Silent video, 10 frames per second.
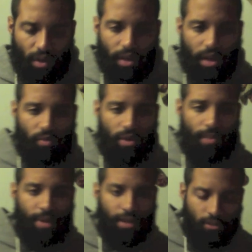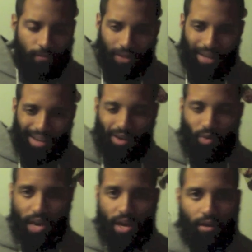get rid of meats for like a
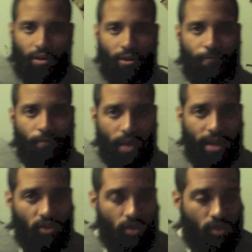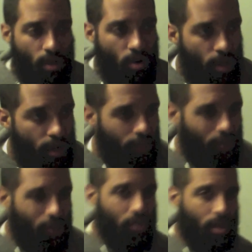week or a few days or so
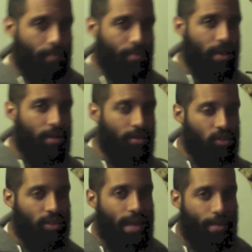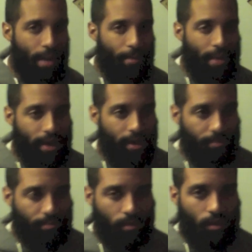just to compare to see how my body
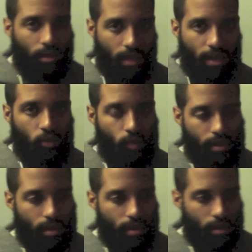does with it.